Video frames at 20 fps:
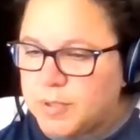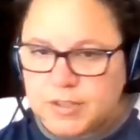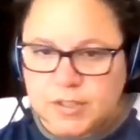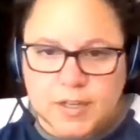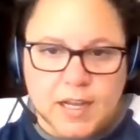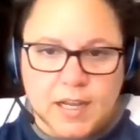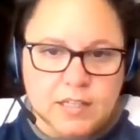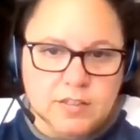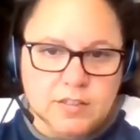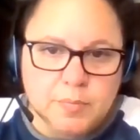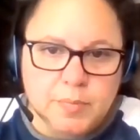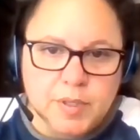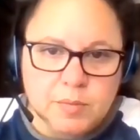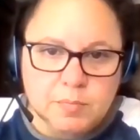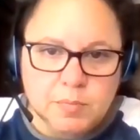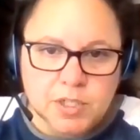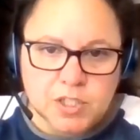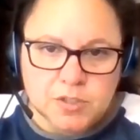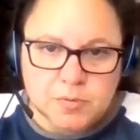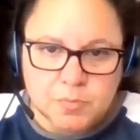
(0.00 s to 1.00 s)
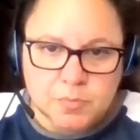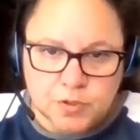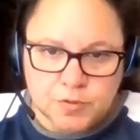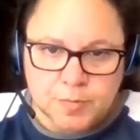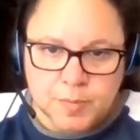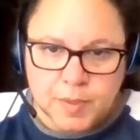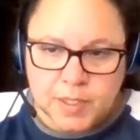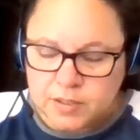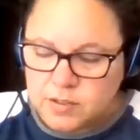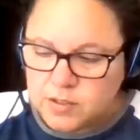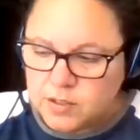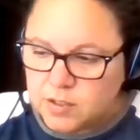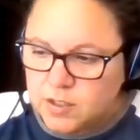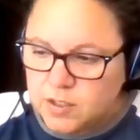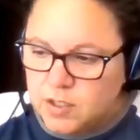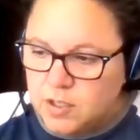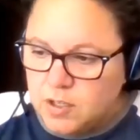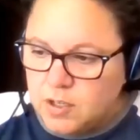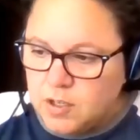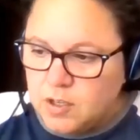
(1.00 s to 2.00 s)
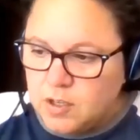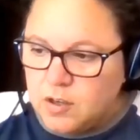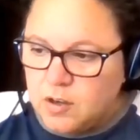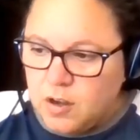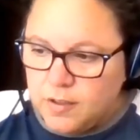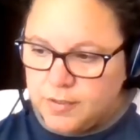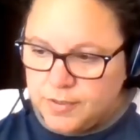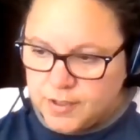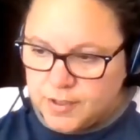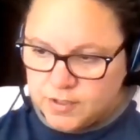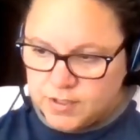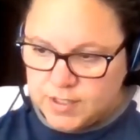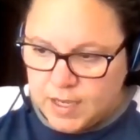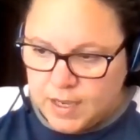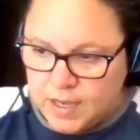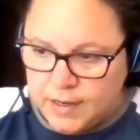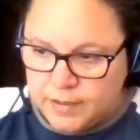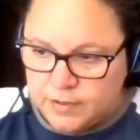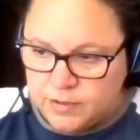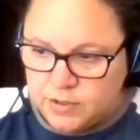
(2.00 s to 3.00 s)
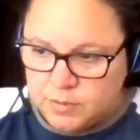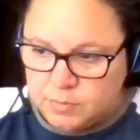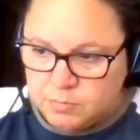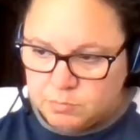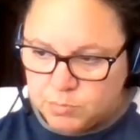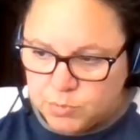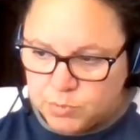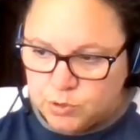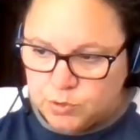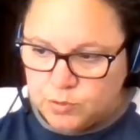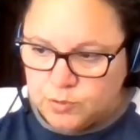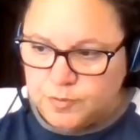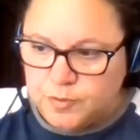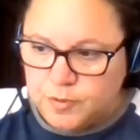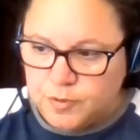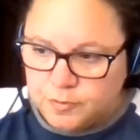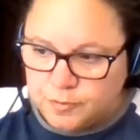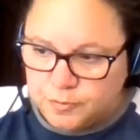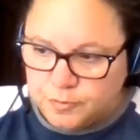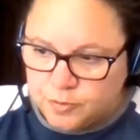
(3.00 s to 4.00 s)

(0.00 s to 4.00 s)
But there hasn't been much movement on their side to move